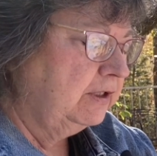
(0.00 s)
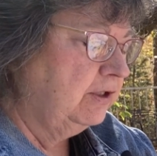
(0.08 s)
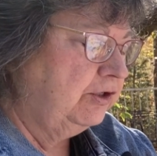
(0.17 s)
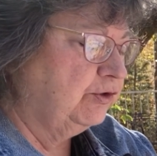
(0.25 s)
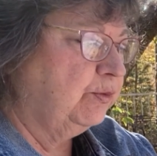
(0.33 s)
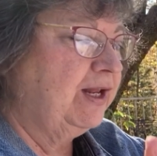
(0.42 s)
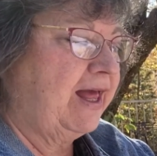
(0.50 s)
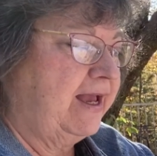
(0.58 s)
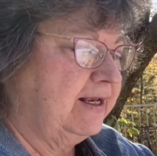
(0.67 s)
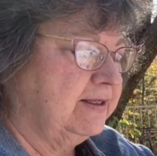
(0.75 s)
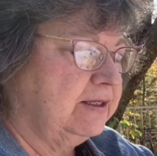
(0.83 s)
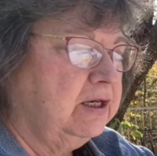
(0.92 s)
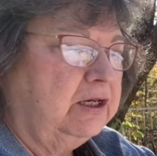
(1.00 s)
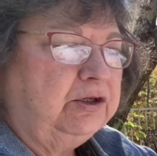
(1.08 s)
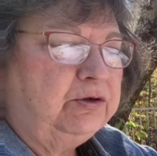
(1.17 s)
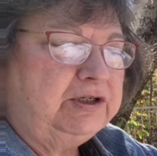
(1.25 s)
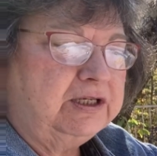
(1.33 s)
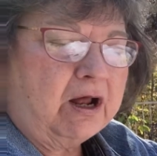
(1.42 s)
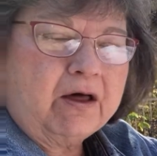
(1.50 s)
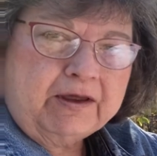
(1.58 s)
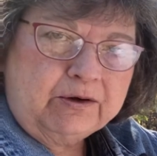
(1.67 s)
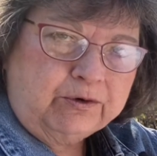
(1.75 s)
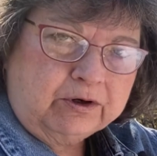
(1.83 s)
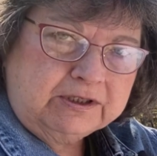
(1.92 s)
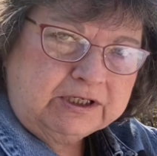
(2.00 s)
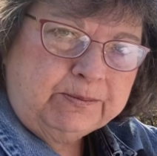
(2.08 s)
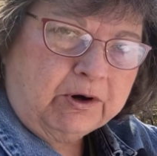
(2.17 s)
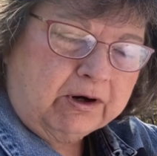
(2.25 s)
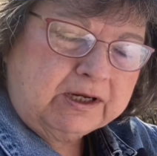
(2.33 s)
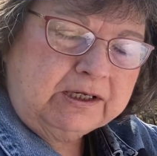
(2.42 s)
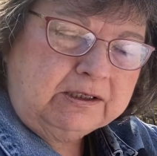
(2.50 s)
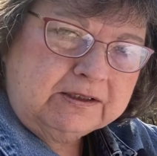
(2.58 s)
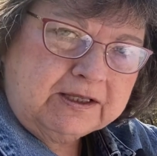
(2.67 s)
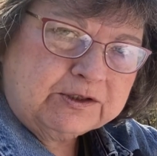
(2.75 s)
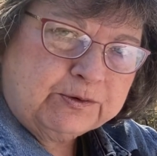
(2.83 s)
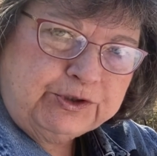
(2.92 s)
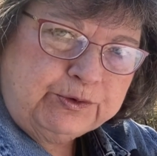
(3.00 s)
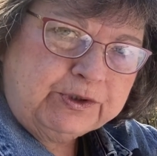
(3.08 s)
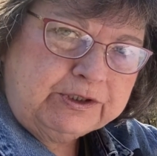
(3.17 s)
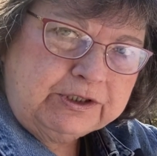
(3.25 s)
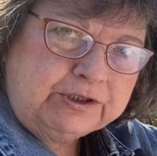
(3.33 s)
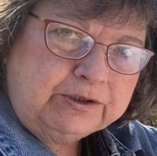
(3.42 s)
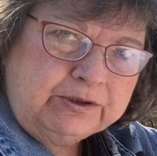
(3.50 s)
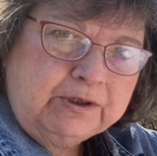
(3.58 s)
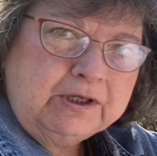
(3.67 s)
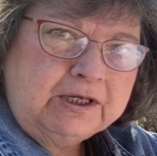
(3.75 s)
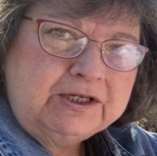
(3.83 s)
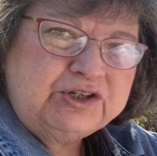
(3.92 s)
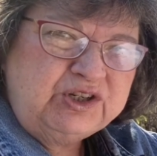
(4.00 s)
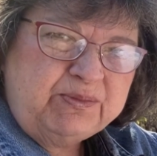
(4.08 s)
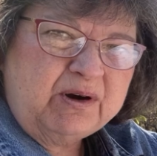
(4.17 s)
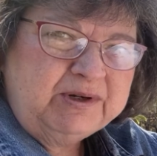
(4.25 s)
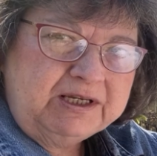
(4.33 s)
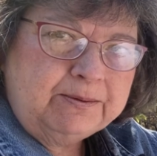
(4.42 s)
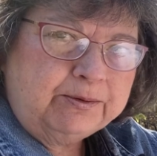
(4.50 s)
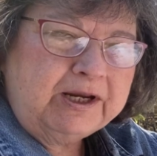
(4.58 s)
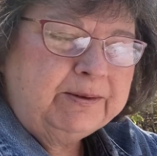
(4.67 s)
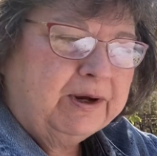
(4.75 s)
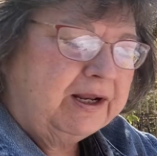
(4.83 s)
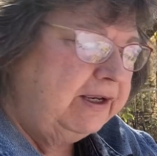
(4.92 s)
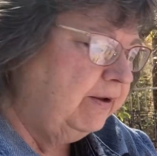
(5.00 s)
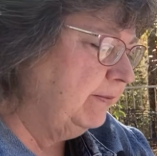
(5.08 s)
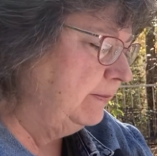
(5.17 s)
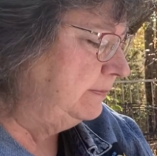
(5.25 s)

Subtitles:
Just relax. You did all that work debarking if that's what you wanted to do, so you probably need a break by now.